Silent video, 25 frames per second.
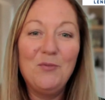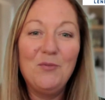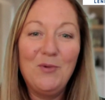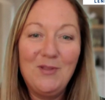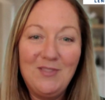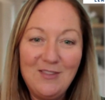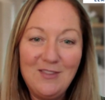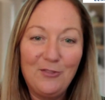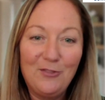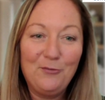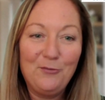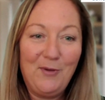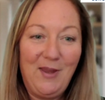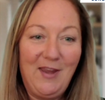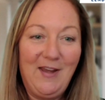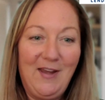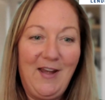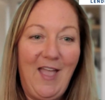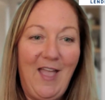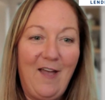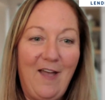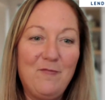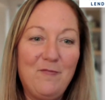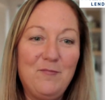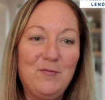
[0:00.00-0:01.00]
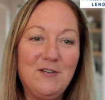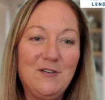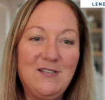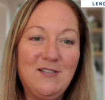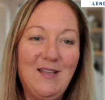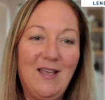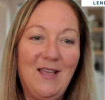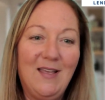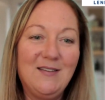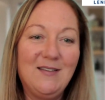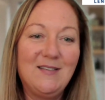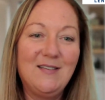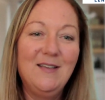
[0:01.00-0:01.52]
with the
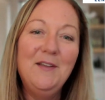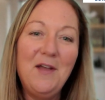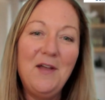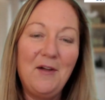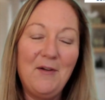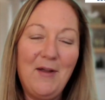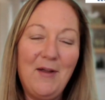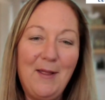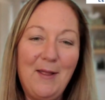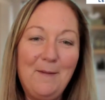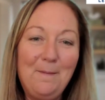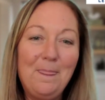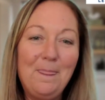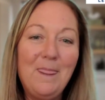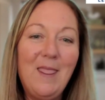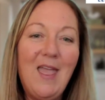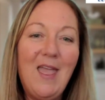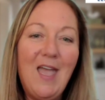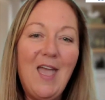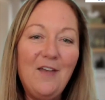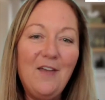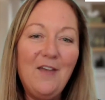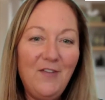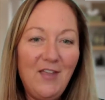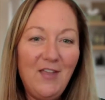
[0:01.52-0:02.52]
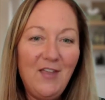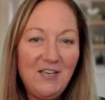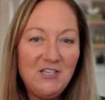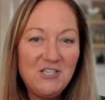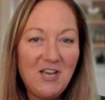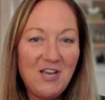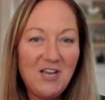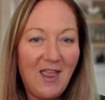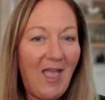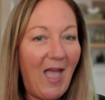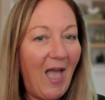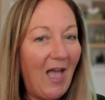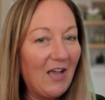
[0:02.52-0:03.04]
3.5%. All right.
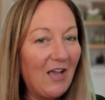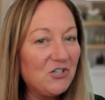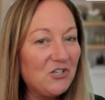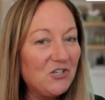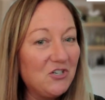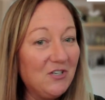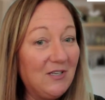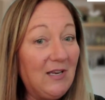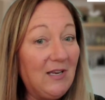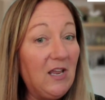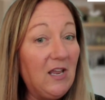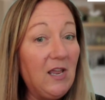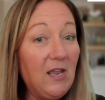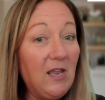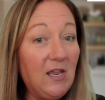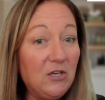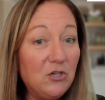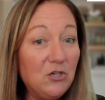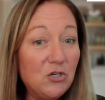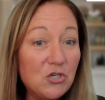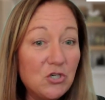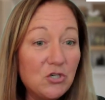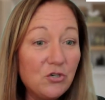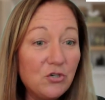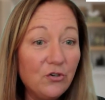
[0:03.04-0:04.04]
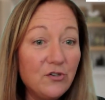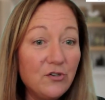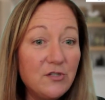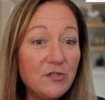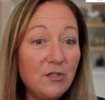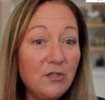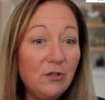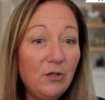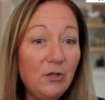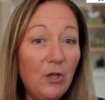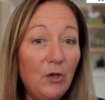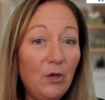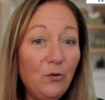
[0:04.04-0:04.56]
FHA actually insures
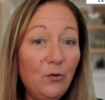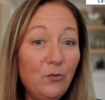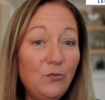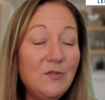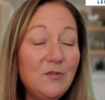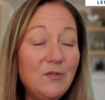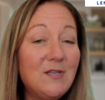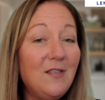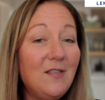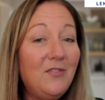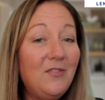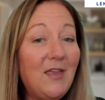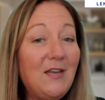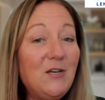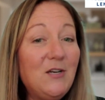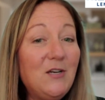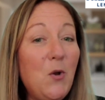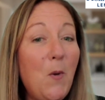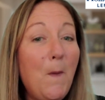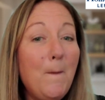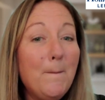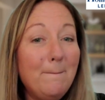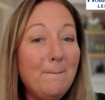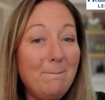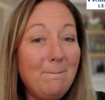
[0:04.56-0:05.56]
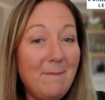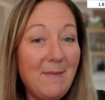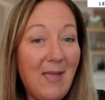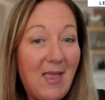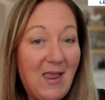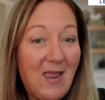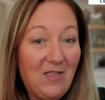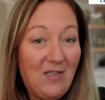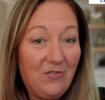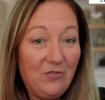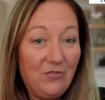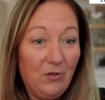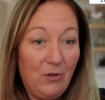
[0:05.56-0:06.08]
the loans. They don't
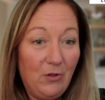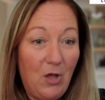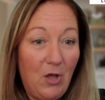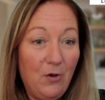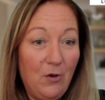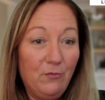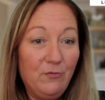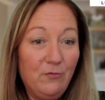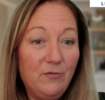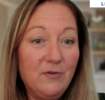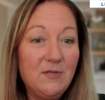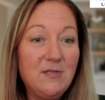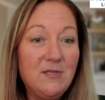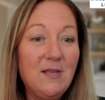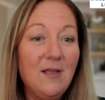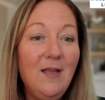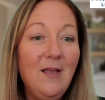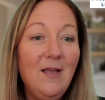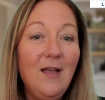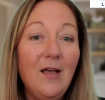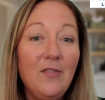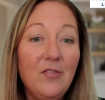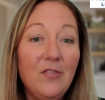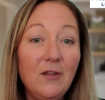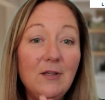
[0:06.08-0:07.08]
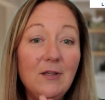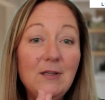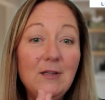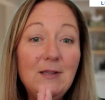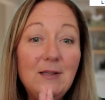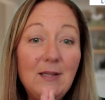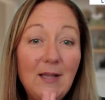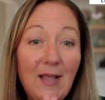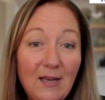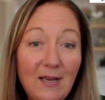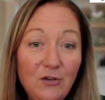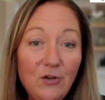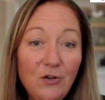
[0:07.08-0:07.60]
make the loans. The
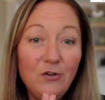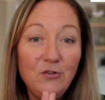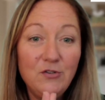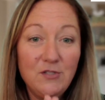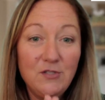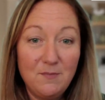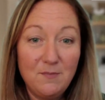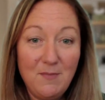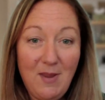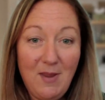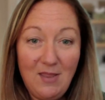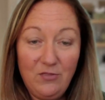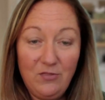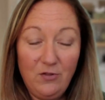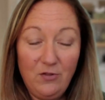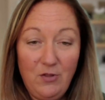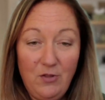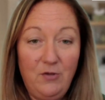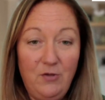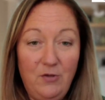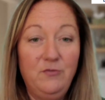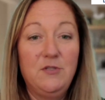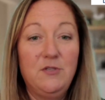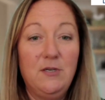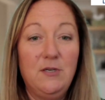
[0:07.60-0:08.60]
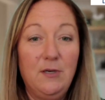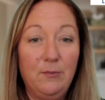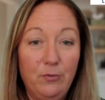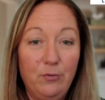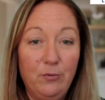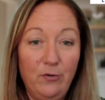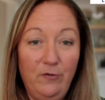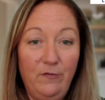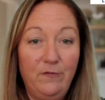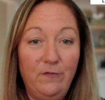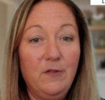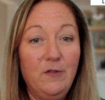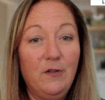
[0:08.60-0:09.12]
lenders make the loans and
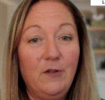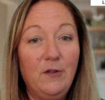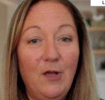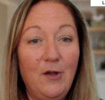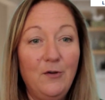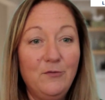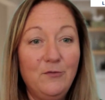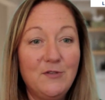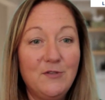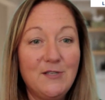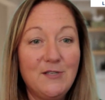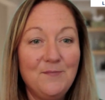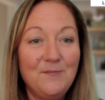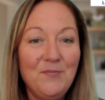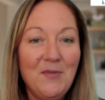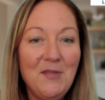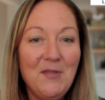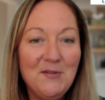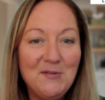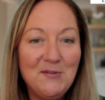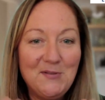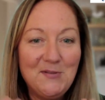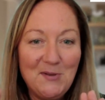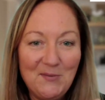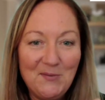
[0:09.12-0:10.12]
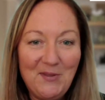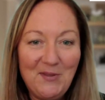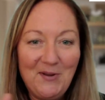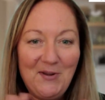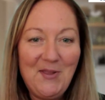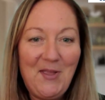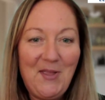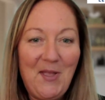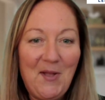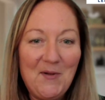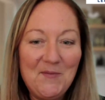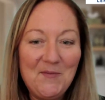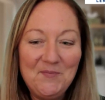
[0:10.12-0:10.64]
approve the loans. So there
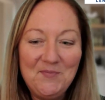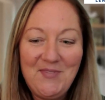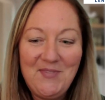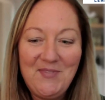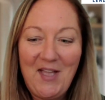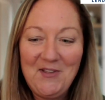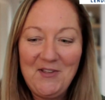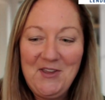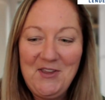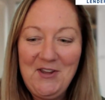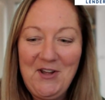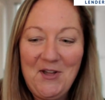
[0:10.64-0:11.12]
you go. Now you